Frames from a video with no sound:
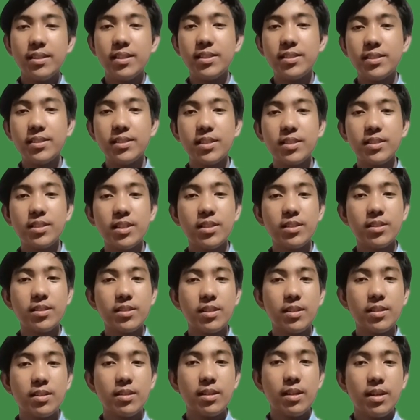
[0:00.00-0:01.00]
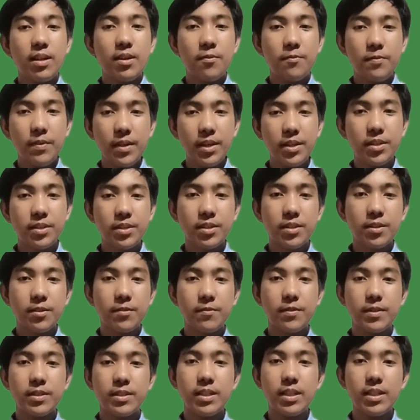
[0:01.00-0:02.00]
This is a general
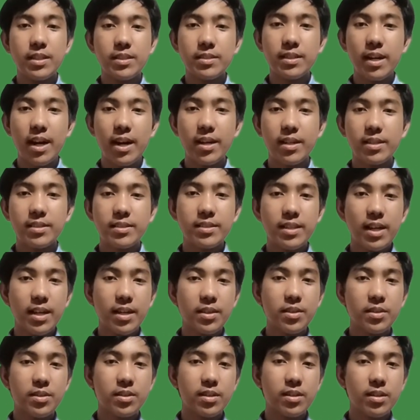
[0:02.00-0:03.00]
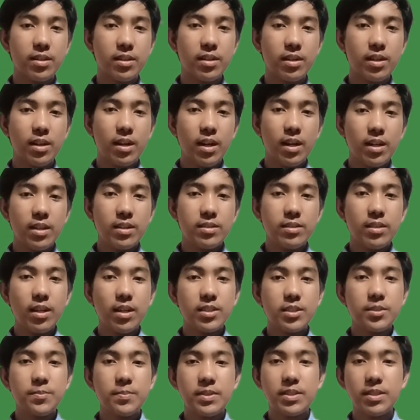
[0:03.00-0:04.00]
figure for the entire sector,
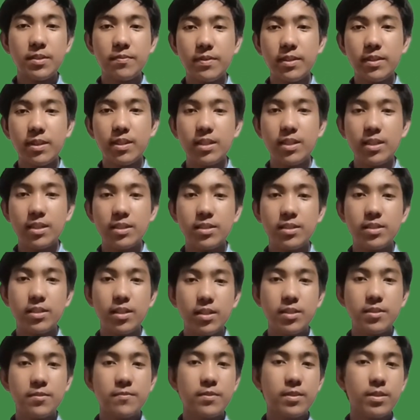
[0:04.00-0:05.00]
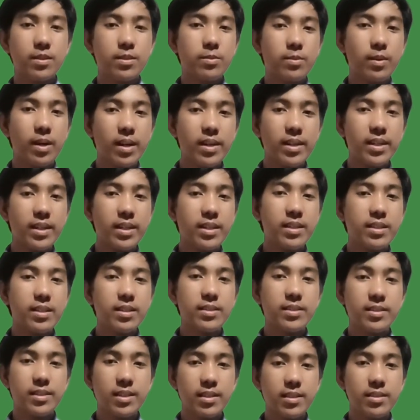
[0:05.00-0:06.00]
not specifically just for
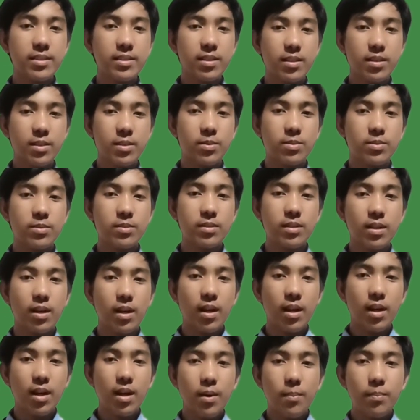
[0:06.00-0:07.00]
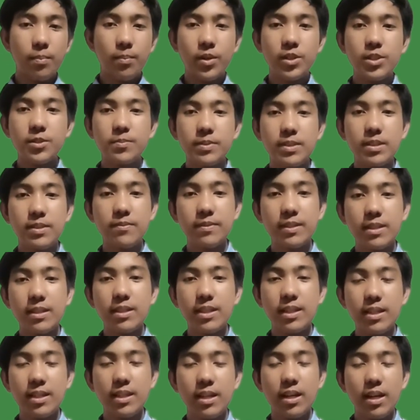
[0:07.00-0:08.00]
quarrying sales alone, more
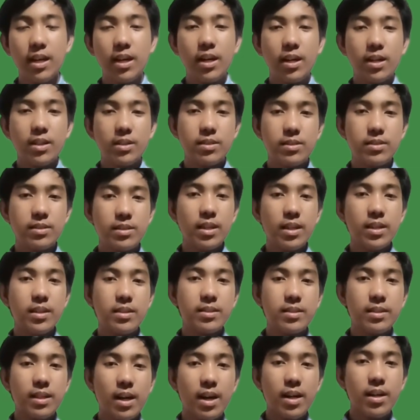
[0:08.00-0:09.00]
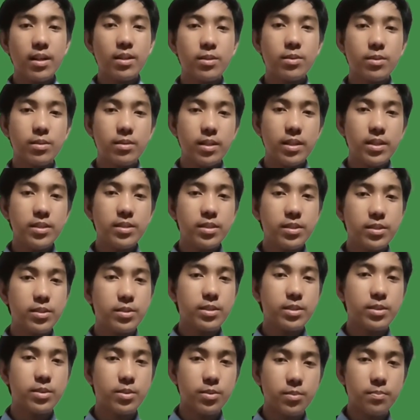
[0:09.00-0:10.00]
specifically to the entire
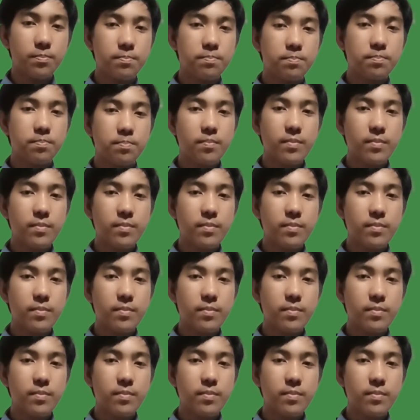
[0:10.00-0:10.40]
industry group.